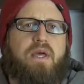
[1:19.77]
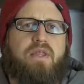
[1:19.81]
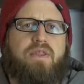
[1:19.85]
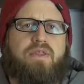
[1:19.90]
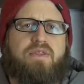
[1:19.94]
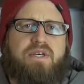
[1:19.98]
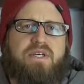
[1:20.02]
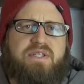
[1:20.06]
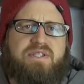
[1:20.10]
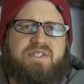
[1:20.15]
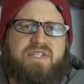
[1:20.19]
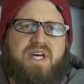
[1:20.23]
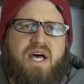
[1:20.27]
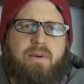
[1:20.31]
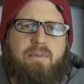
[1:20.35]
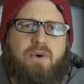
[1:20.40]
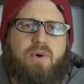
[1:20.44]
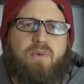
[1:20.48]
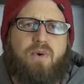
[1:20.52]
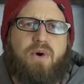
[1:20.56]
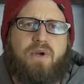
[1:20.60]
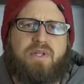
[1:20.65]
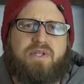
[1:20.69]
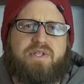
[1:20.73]
This time I
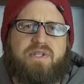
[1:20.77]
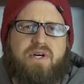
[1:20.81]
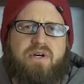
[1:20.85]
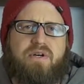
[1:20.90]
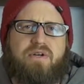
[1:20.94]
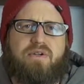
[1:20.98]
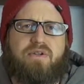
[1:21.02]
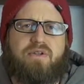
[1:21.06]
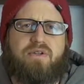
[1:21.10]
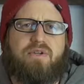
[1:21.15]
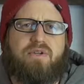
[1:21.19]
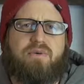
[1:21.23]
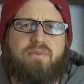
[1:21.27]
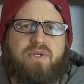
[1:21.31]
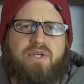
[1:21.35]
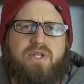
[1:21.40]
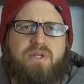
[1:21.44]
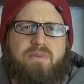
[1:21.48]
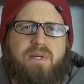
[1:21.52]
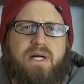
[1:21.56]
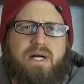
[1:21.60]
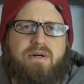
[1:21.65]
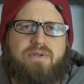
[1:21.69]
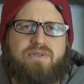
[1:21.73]
want to talk a little bit
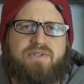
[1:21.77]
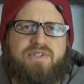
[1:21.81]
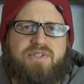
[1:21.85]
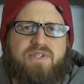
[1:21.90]
about